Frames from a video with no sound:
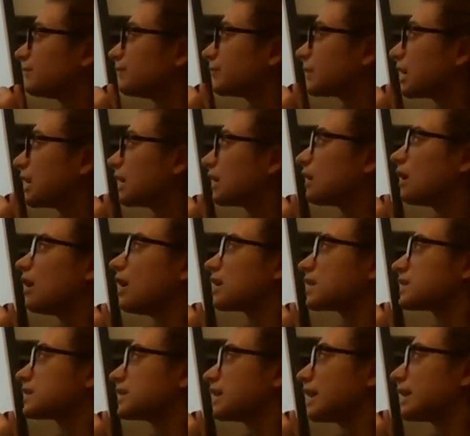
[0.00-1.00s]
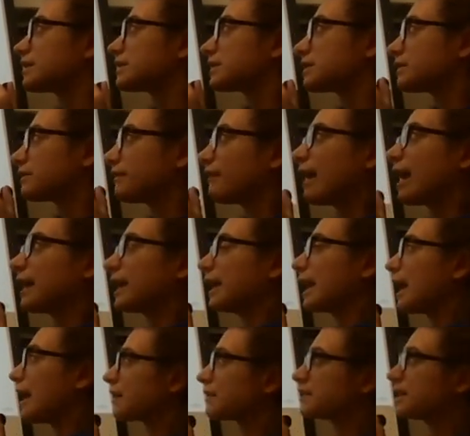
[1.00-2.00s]
It oxidizes fatty
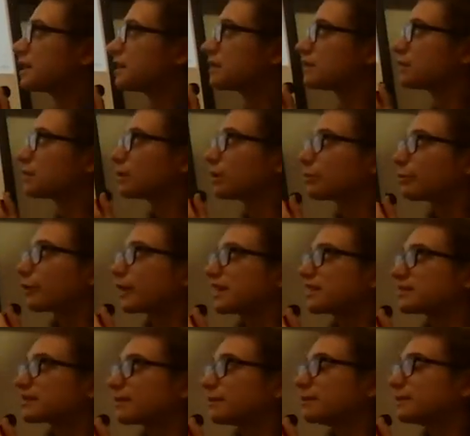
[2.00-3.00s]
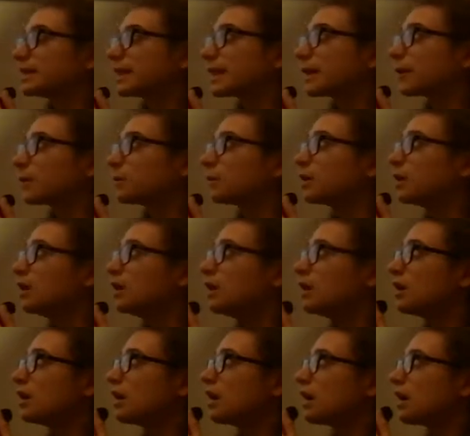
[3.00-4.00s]
acids, so it breaks them down.
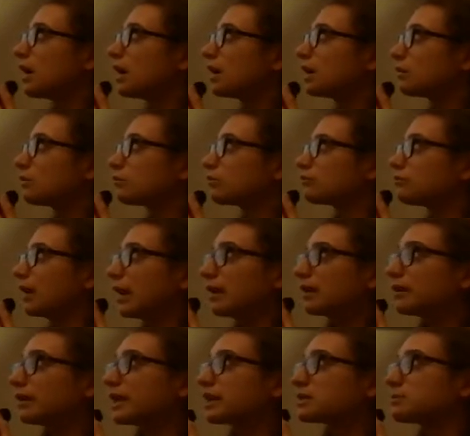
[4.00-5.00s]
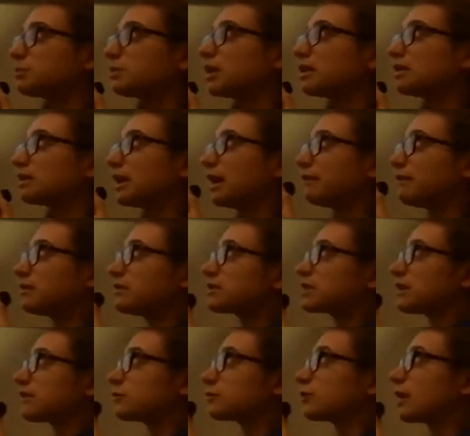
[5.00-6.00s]
It regulates blood levels
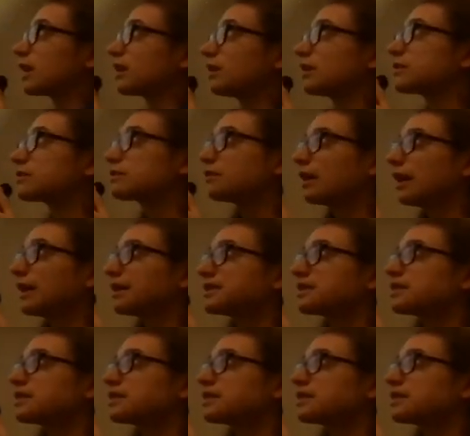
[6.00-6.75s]
of triglycerides,